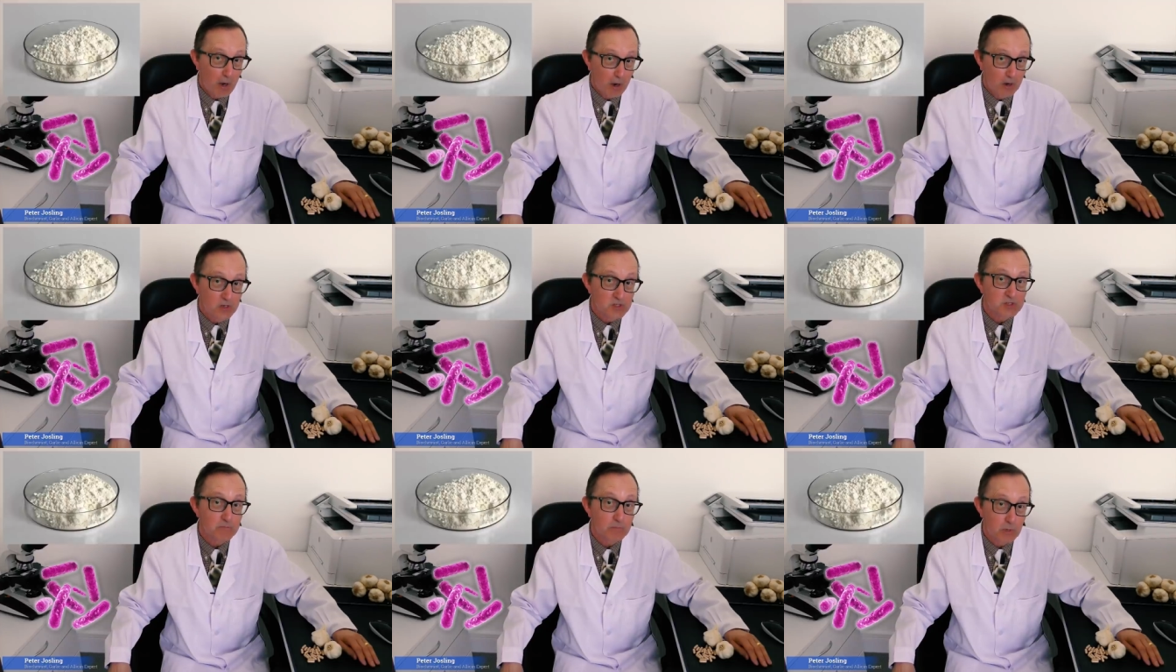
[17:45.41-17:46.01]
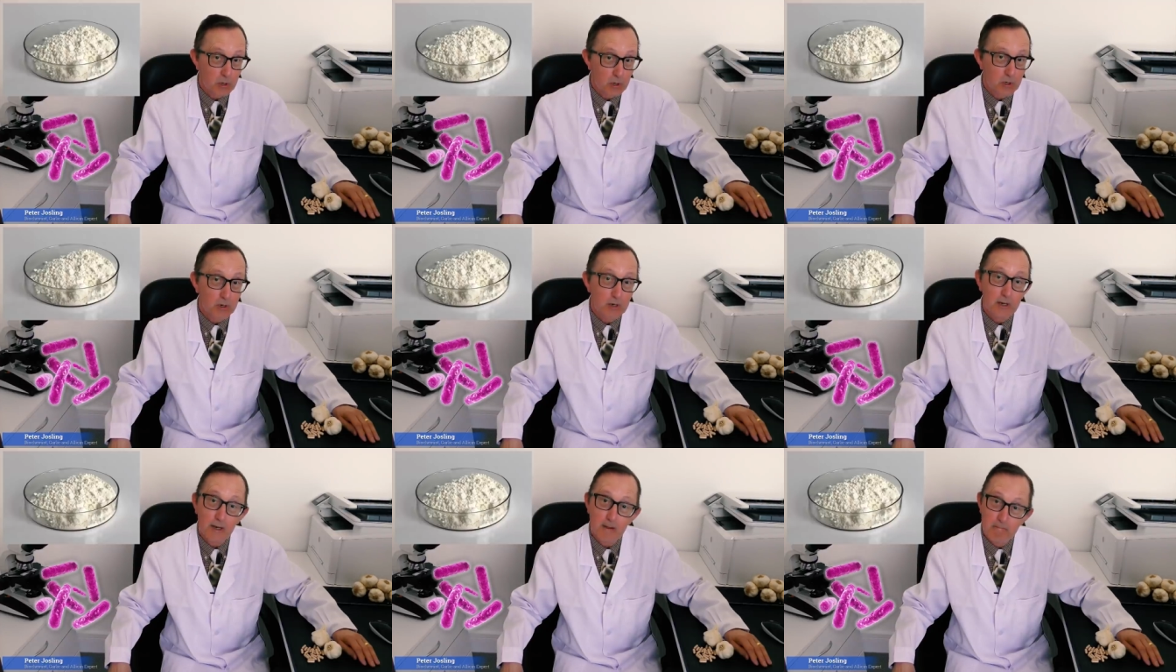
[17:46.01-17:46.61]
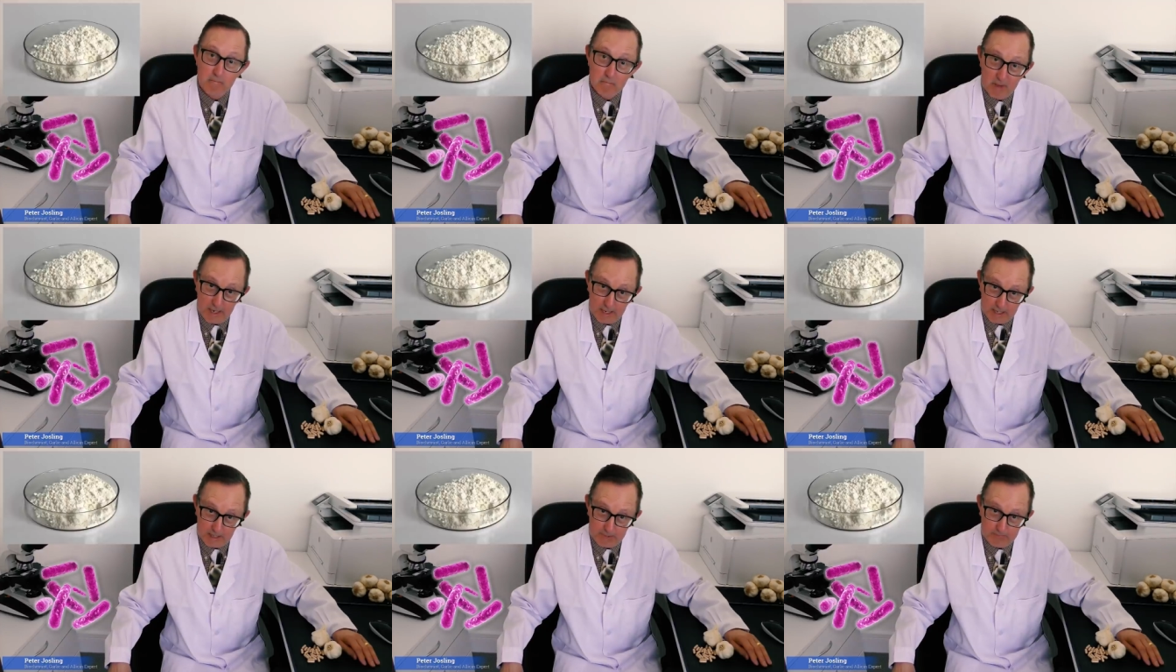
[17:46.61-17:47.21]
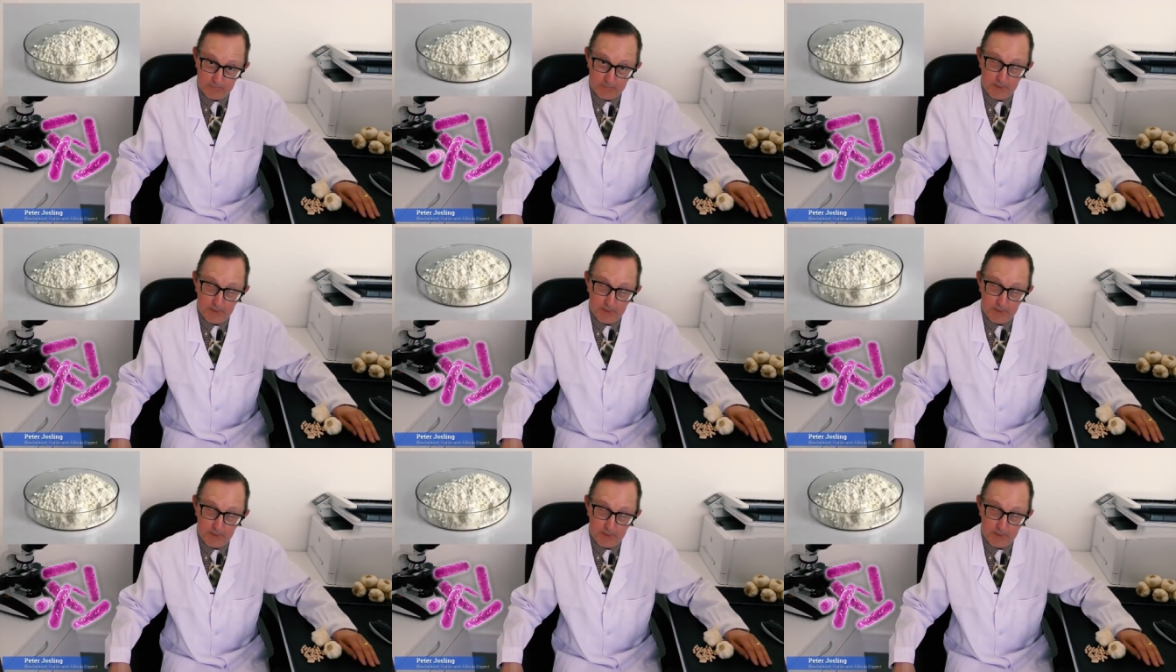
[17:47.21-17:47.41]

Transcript: parts per million.